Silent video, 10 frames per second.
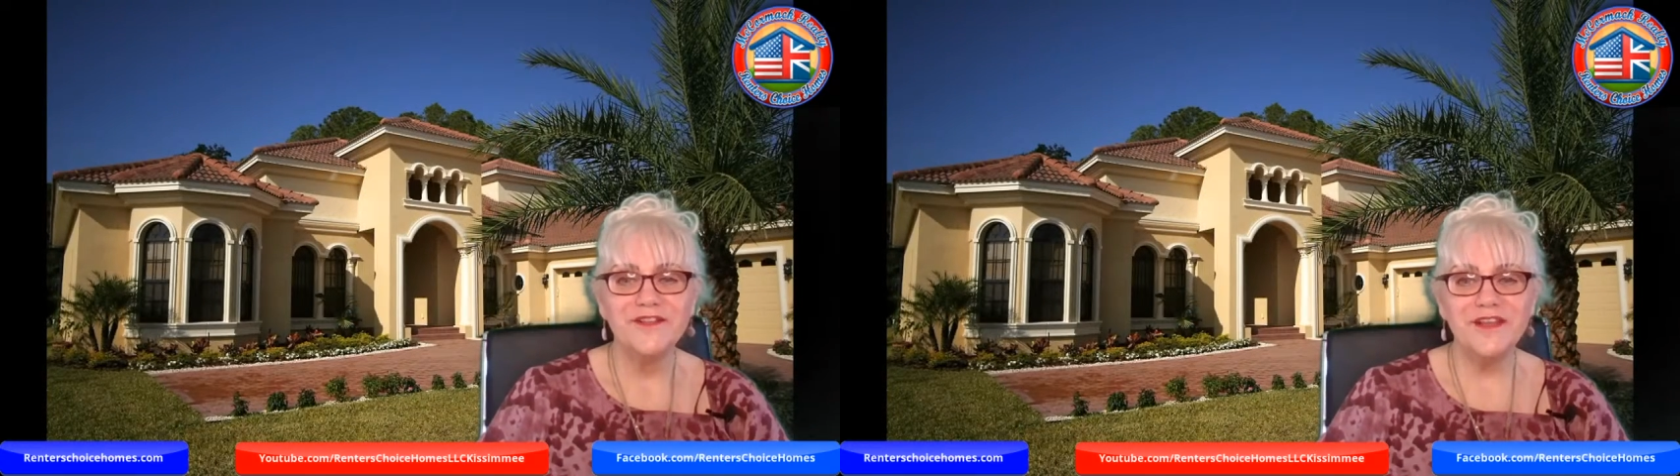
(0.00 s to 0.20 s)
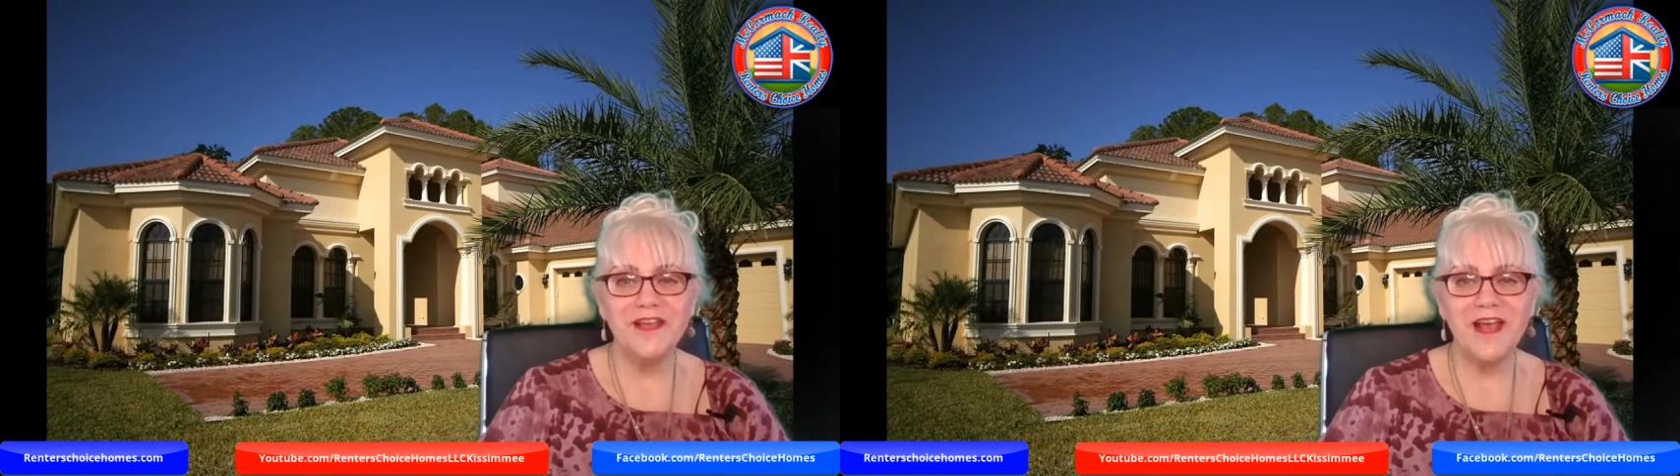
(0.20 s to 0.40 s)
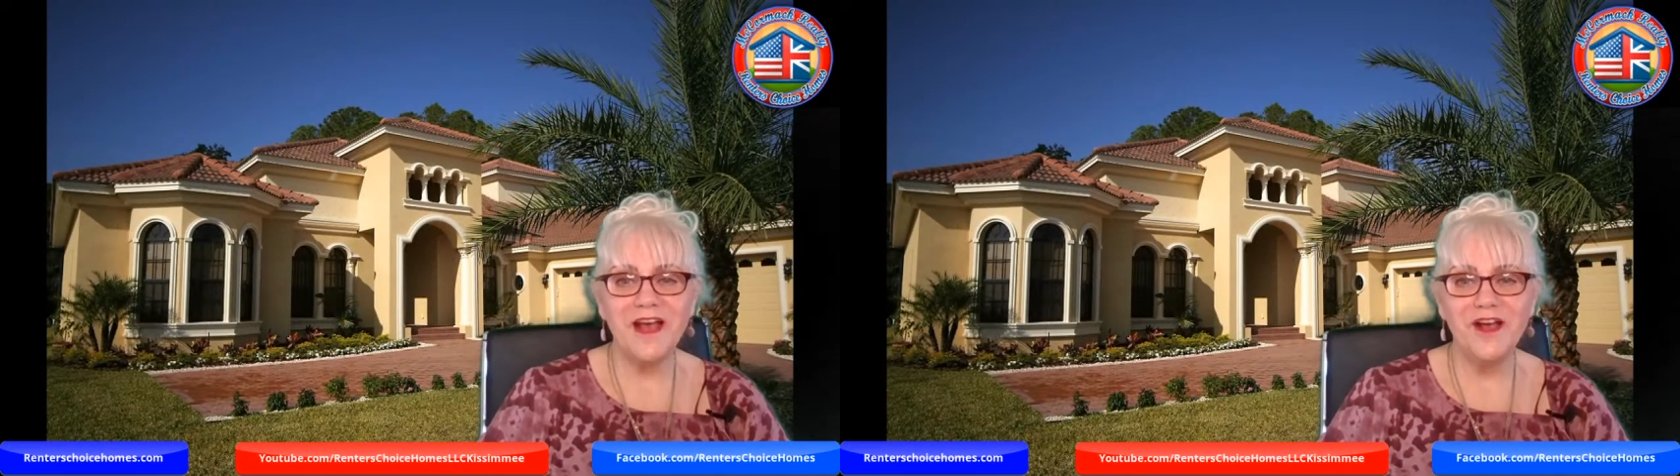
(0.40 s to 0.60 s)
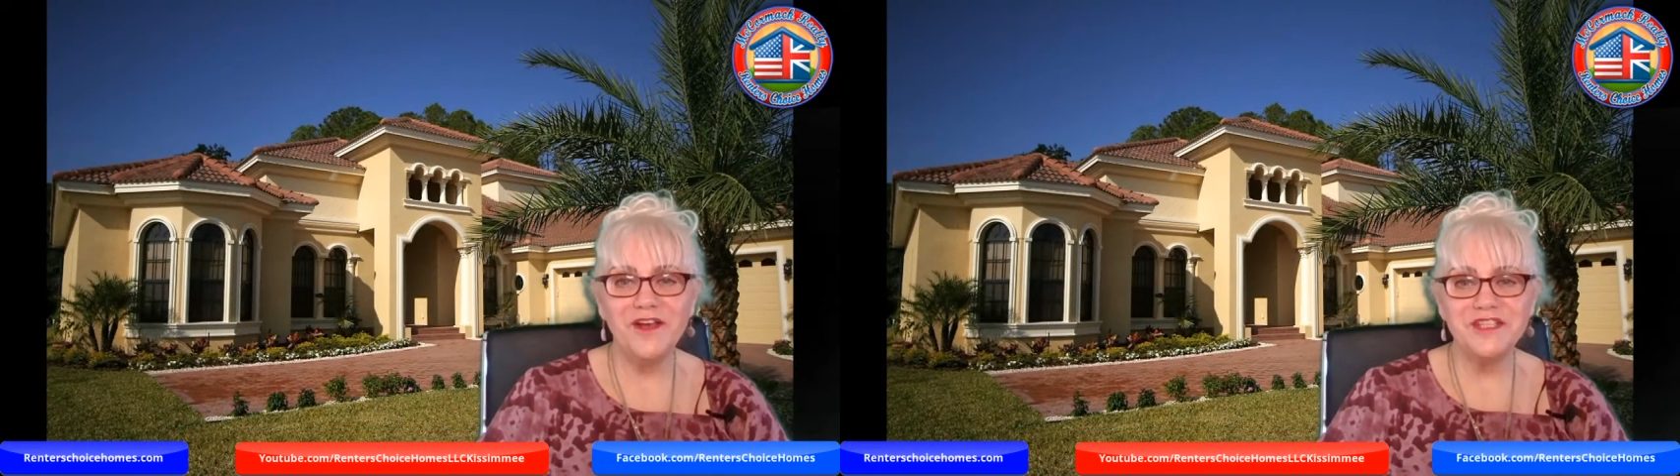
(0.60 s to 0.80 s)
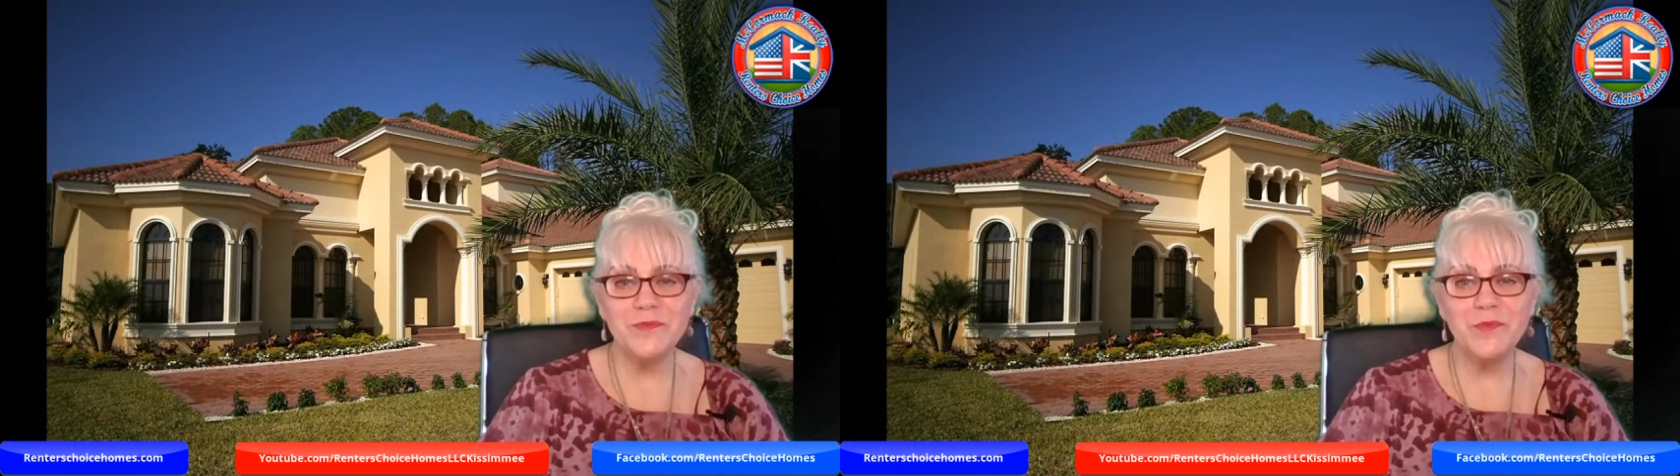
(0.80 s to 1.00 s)

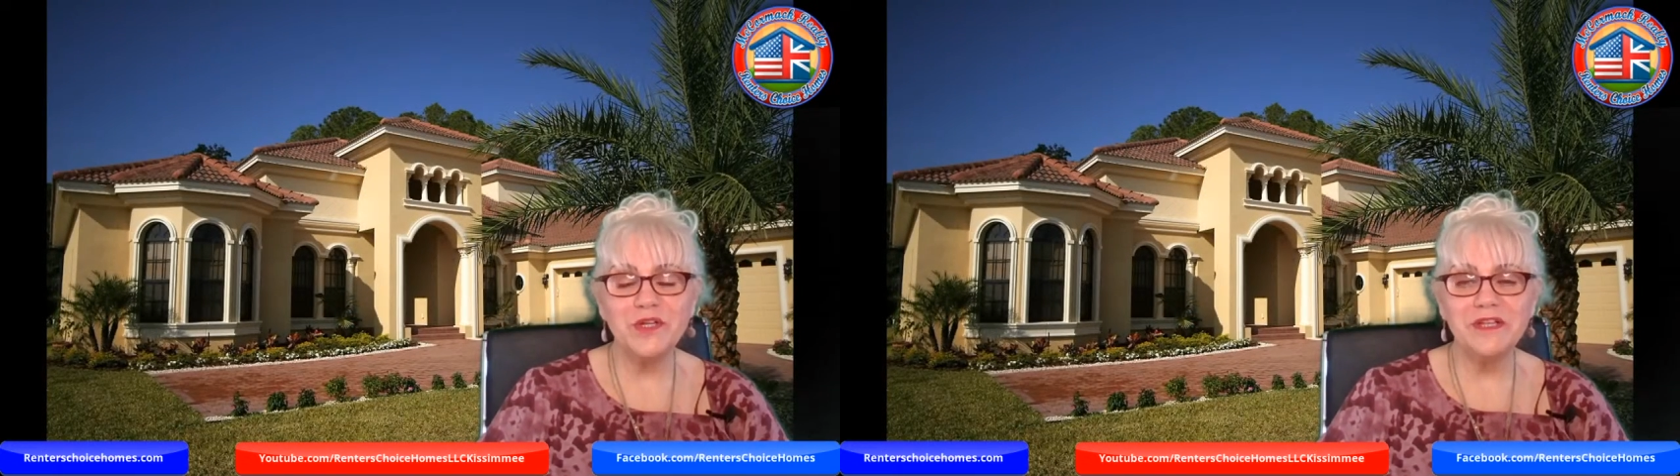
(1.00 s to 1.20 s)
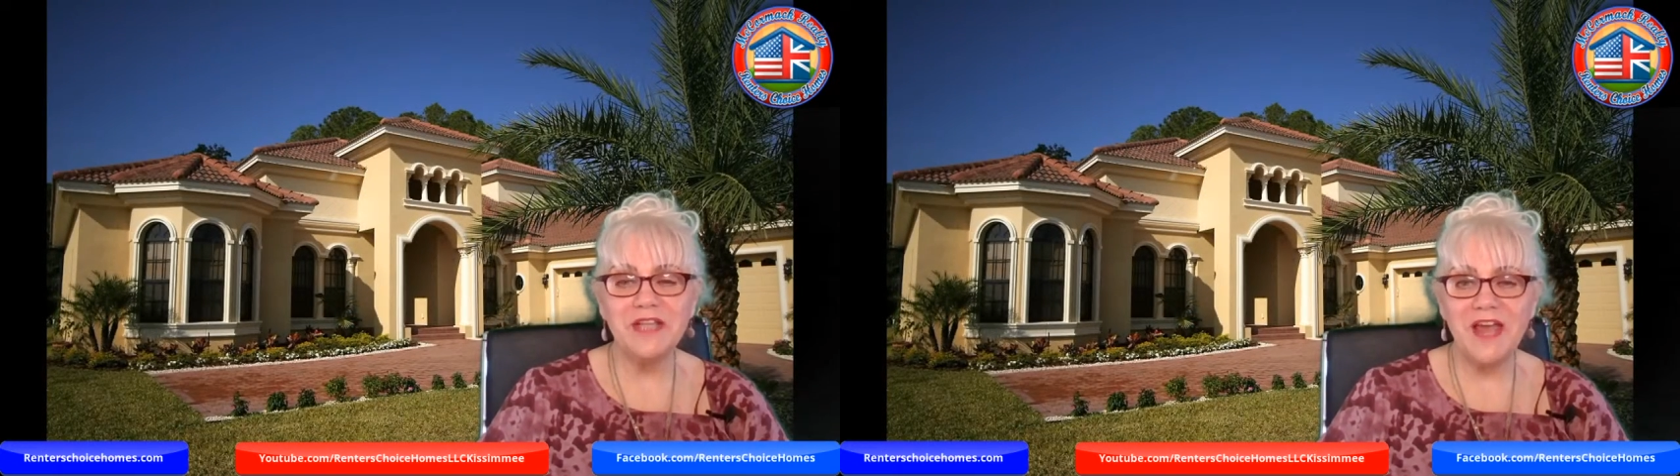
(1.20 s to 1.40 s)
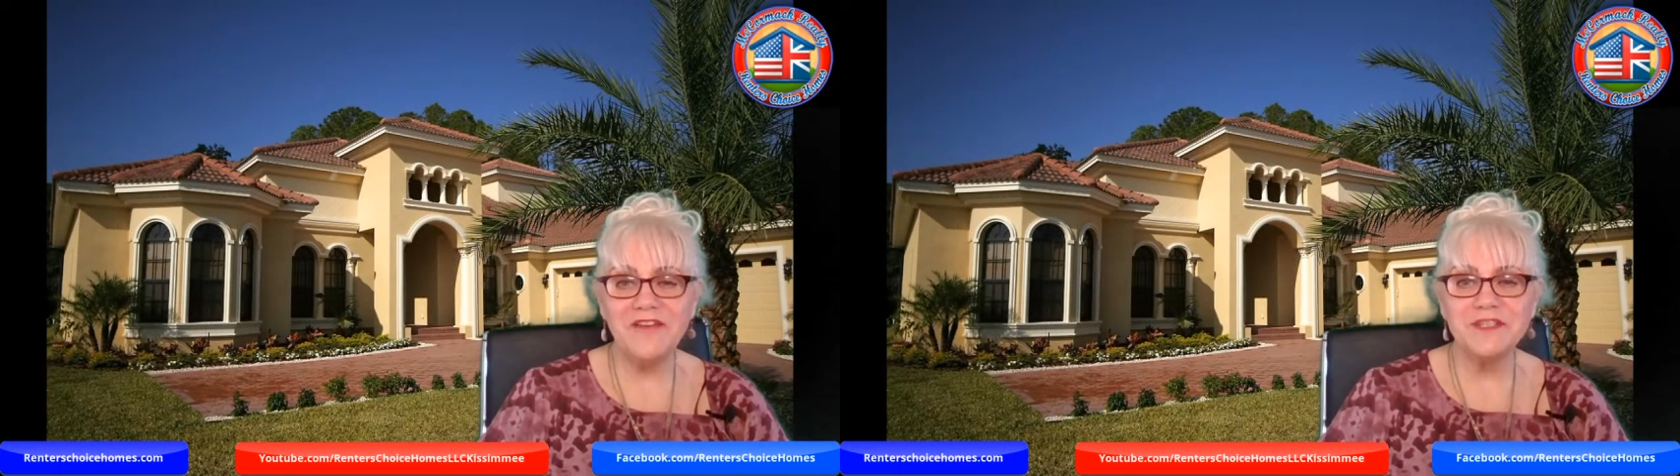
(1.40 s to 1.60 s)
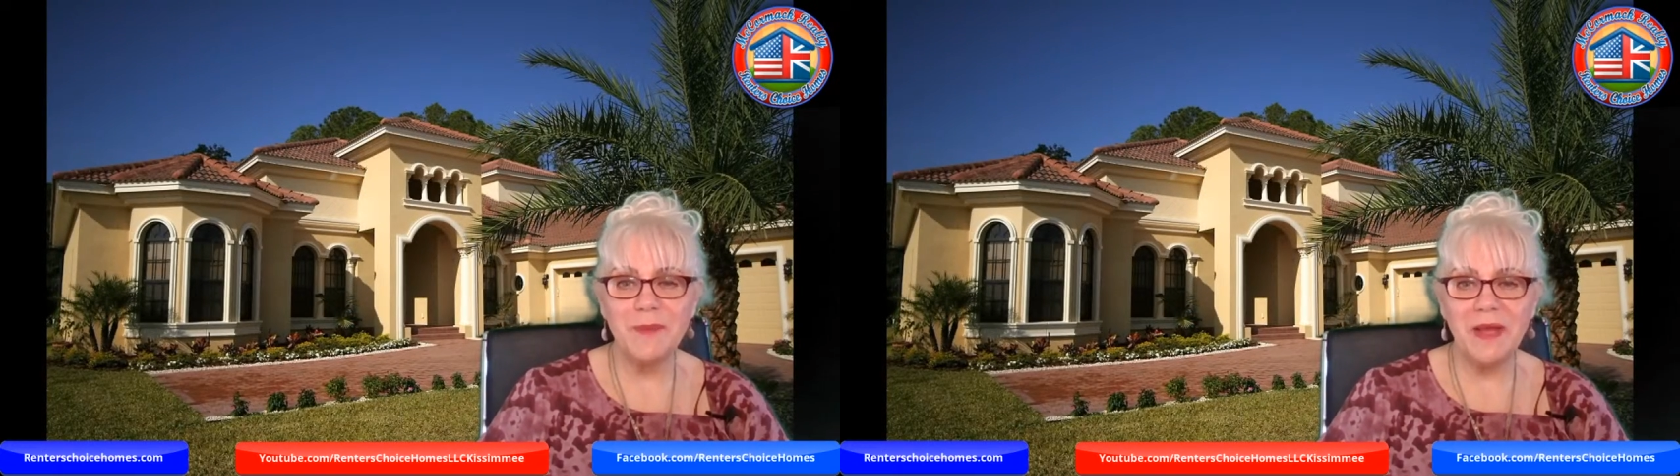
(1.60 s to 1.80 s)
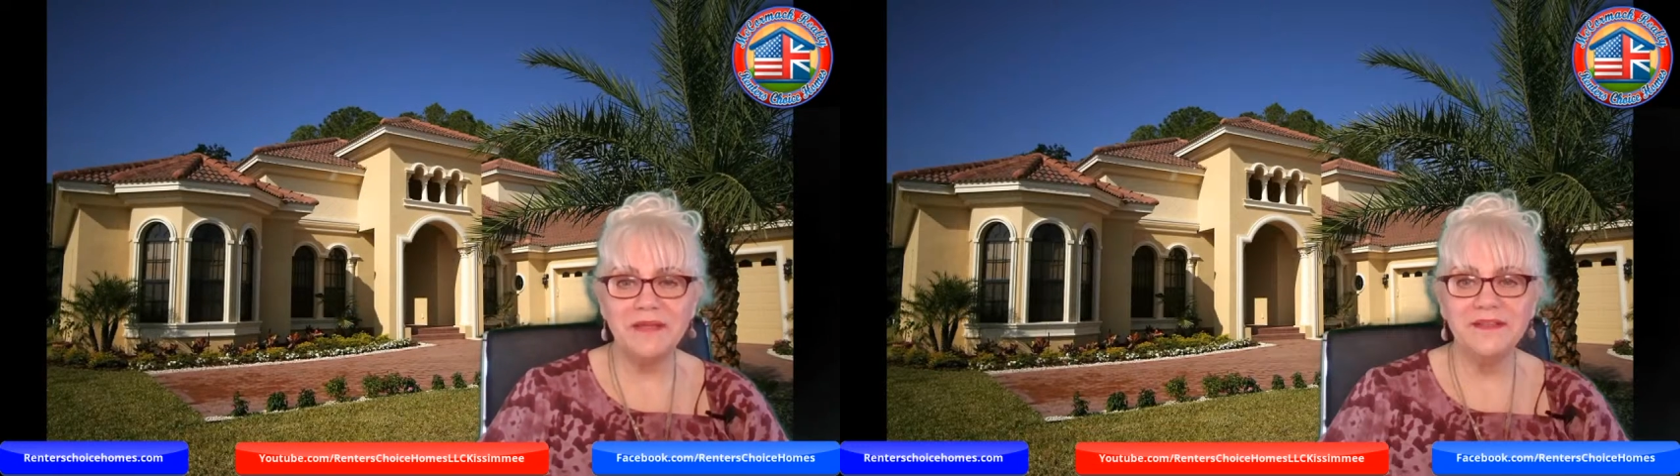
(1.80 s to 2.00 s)
The typical
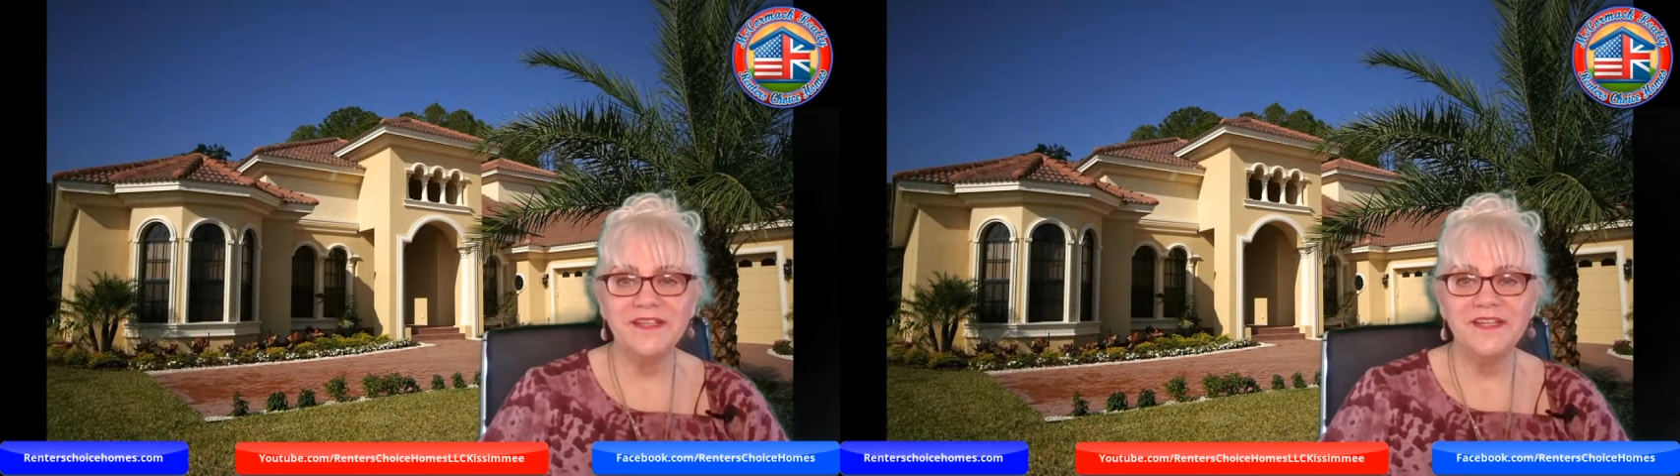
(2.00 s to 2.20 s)
lifespan